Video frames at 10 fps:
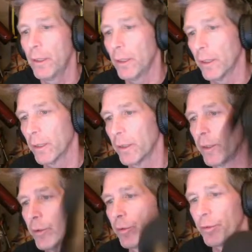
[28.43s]
I need
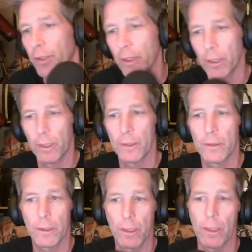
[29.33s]
to change
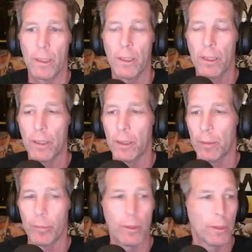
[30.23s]
that
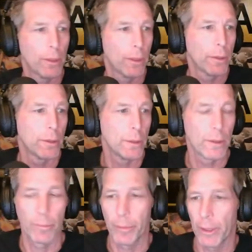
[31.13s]
image in
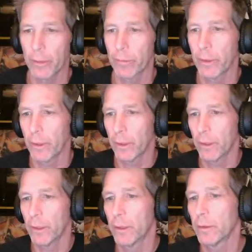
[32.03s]
the
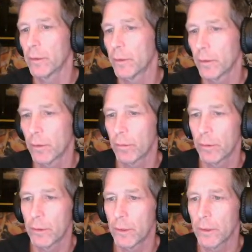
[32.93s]
background so
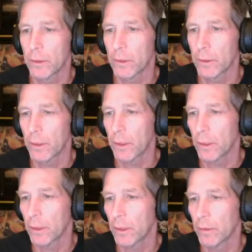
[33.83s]
it doesn't
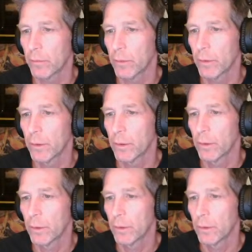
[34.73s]
have.
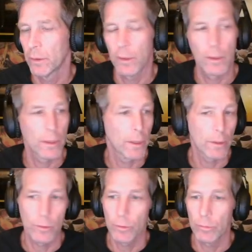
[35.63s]
Got
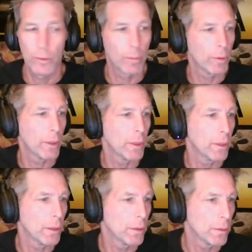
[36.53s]
2 double
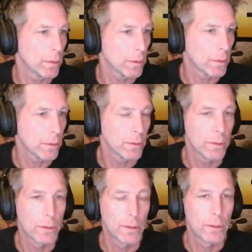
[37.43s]
L's.
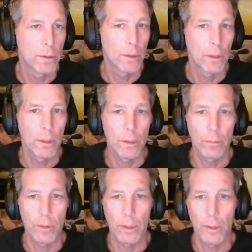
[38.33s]
How do
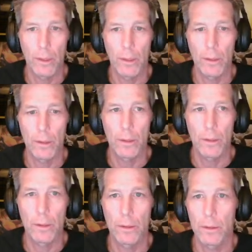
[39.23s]
I edit
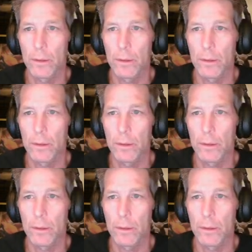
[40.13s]
this?